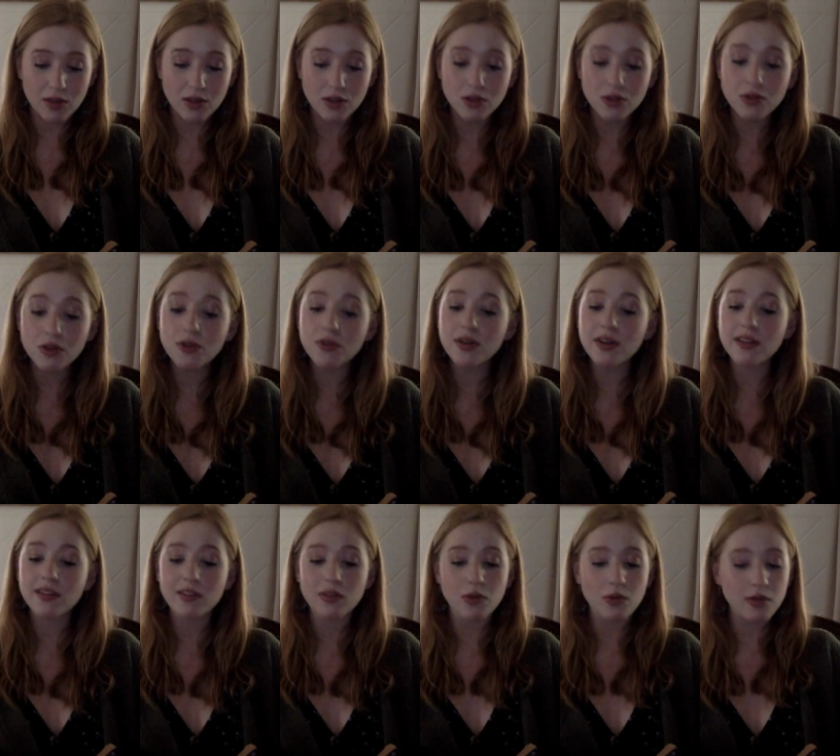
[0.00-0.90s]

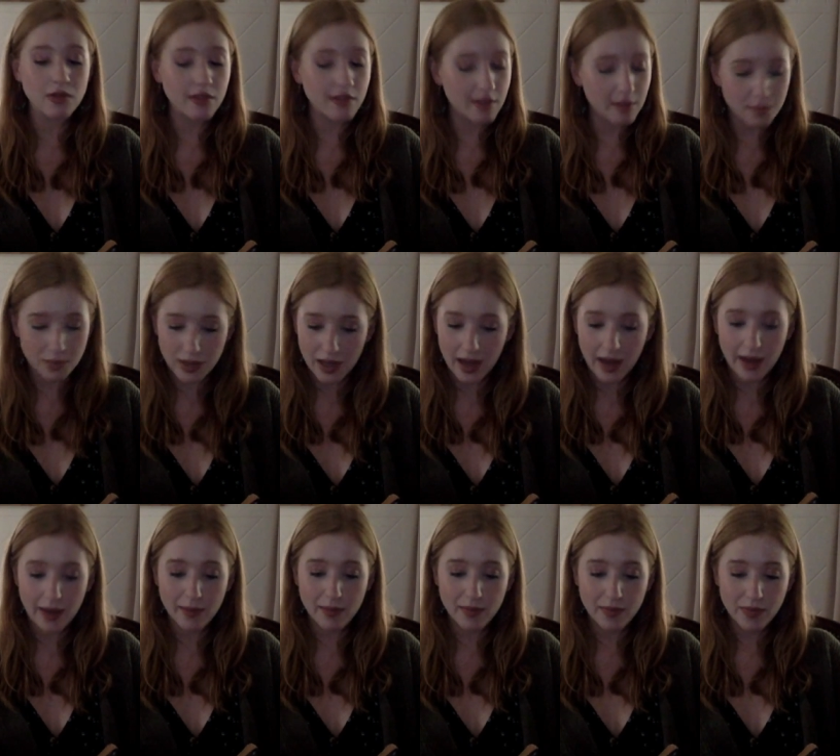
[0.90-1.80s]
ludicrous or the
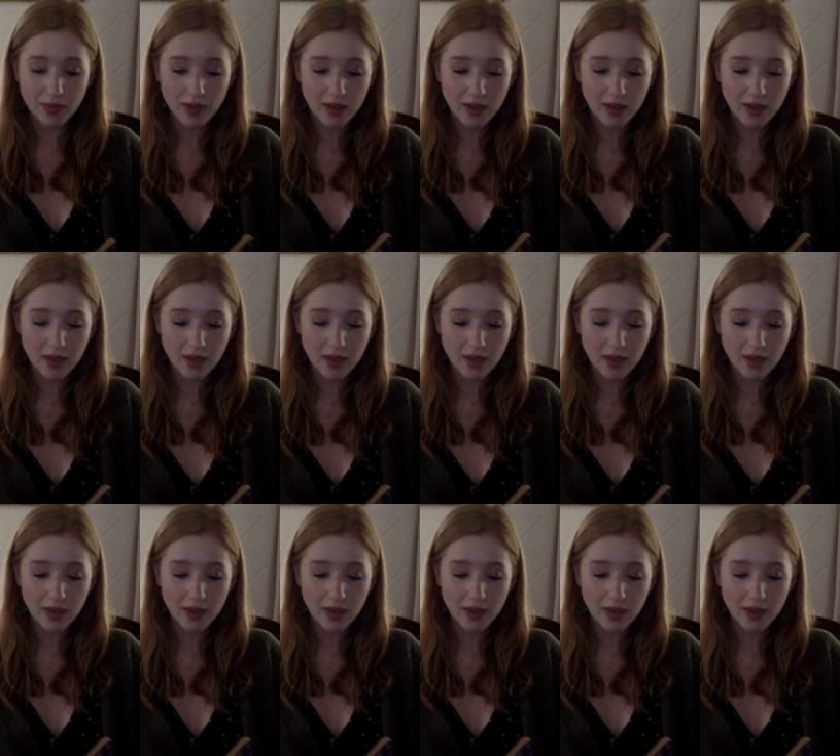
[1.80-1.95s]
sublime.